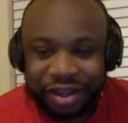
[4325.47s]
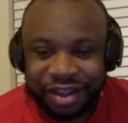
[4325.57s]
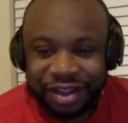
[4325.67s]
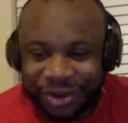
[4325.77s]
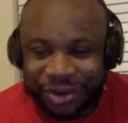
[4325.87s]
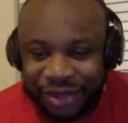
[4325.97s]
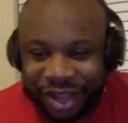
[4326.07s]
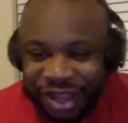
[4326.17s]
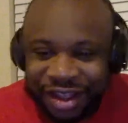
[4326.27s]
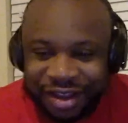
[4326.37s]
So
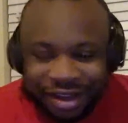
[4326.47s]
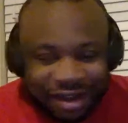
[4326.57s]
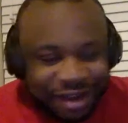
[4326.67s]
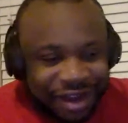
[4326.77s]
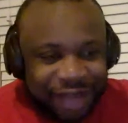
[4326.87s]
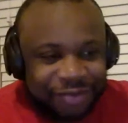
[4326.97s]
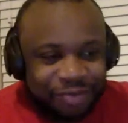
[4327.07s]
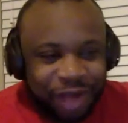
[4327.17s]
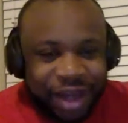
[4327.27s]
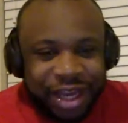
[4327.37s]
that's
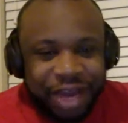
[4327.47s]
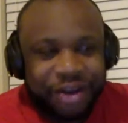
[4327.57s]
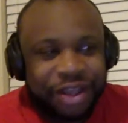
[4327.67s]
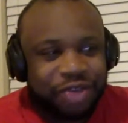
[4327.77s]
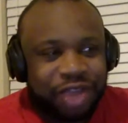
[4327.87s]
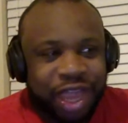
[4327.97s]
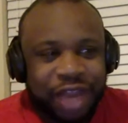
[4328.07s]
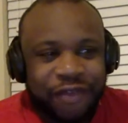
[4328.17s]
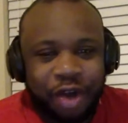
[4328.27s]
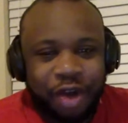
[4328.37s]
right there is
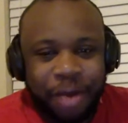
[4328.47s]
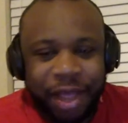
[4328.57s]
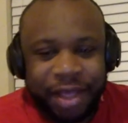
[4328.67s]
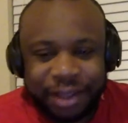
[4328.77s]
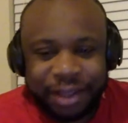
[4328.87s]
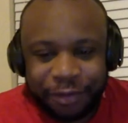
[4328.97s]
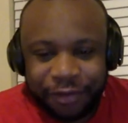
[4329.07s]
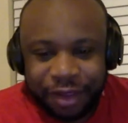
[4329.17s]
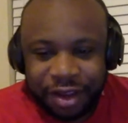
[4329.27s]
creative all by itself.